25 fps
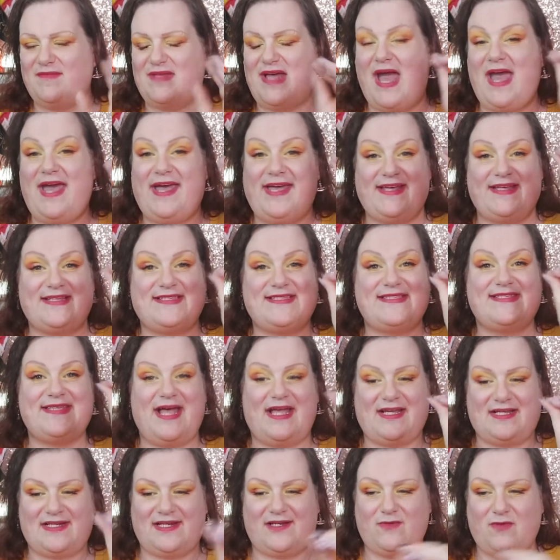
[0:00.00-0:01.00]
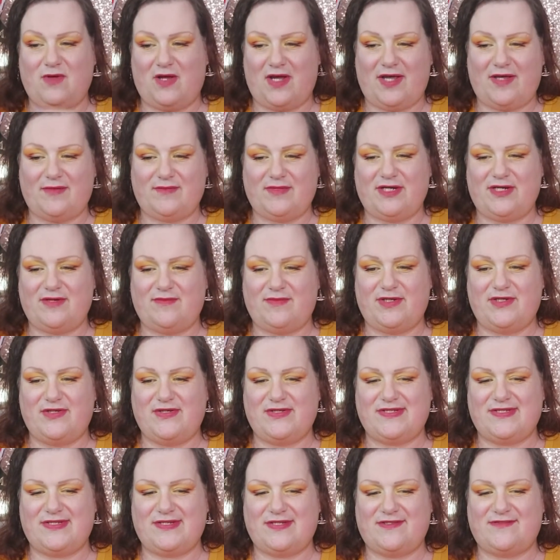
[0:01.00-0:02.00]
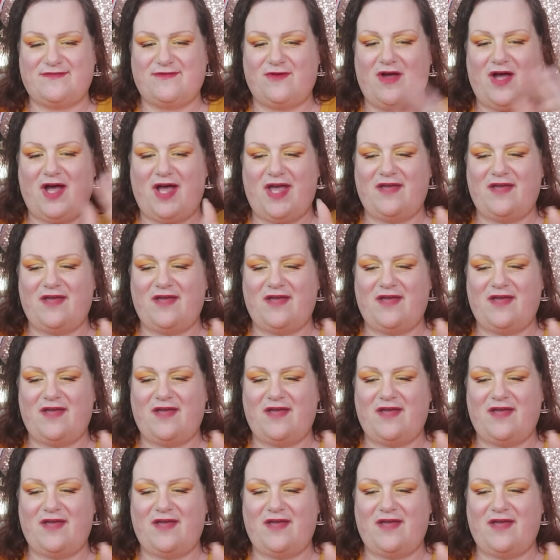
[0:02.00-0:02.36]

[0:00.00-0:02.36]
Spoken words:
Exactly what I'm going to be using this for.